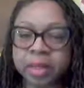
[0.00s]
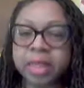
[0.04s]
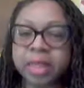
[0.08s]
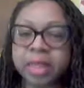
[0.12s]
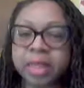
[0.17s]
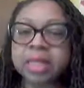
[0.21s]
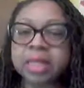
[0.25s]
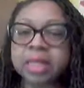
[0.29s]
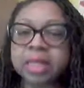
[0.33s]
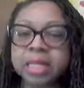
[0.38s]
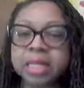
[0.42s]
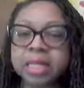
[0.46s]

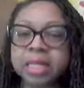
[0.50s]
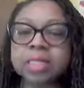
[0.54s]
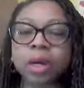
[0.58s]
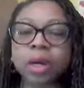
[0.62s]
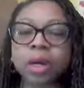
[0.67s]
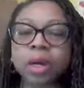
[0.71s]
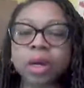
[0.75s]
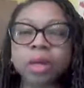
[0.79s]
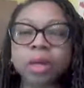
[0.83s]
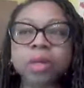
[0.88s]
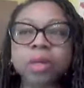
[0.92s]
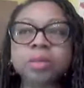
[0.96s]
These
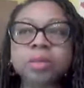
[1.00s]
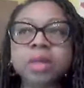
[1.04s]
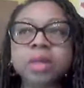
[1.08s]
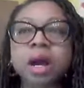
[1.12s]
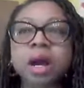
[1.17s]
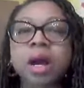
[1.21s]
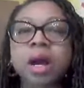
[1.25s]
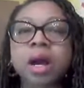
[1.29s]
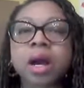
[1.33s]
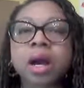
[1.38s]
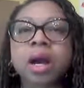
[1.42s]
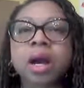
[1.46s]
herbs
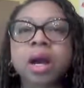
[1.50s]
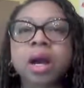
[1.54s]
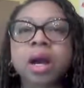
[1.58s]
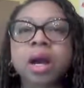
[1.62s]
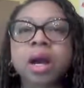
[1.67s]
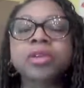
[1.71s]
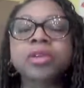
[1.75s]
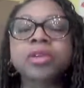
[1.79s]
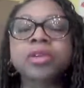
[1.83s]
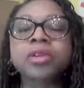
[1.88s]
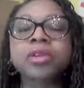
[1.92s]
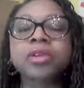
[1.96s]
are
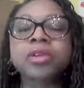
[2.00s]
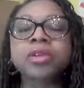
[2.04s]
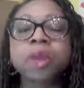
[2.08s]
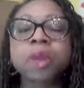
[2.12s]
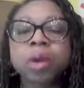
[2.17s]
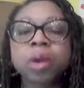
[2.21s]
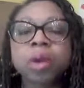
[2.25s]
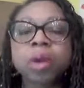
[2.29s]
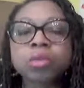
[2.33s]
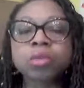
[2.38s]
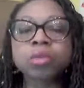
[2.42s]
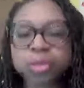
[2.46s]
known to
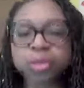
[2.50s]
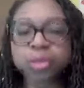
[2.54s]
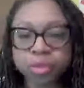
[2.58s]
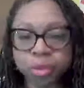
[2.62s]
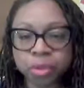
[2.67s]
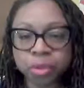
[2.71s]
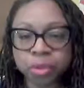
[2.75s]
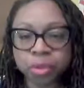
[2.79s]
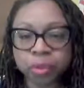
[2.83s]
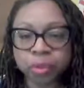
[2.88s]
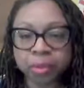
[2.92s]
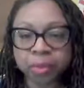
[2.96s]
do
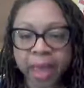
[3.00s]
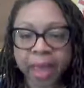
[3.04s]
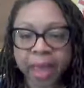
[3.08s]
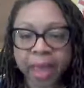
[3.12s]
that.